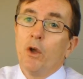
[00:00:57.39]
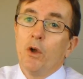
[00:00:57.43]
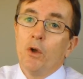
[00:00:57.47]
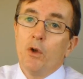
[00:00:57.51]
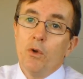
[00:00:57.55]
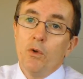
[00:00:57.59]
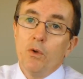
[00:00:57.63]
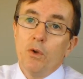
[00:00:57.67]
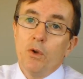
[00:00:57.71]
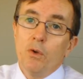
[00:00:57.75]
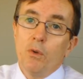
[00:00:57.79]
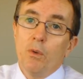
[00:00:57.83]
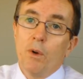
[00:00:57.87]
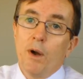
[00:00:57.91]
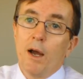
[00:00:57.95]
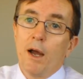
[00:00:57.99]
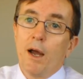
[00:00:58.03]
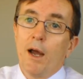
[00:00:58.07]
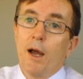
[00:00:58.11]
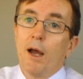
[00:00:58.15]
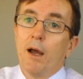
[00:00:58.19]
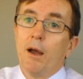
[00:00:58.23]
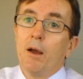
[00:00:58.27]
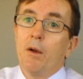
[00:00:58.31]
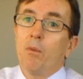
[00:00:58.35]
who you
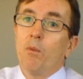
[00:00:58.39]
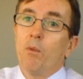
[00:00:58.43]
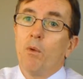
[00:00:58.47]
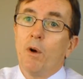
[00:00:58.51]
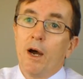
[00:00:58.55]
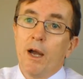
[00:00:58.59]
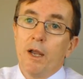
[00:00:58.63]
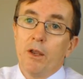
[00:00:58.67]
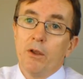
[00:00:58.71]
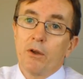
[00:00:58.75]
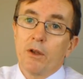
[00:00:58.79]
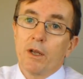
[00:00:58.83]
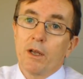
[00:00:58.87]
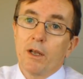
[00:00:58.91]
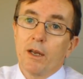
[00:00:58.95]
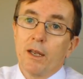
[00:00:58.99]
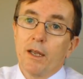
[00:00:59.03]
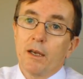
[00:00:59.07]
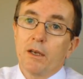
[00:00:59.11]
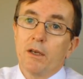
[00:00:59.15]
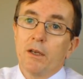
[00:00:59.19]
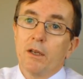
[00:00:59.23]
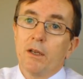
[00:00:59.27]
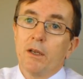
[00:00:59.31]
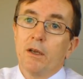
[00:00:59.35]
are, why you're
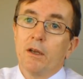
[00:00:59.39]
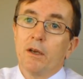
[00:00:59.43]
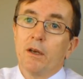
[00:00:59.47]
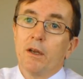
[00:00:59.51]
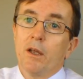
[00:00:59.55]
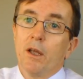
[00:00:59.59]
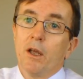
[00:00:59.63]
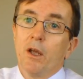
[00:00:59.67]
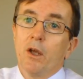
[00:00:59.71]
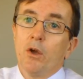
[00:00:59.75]
collecting it,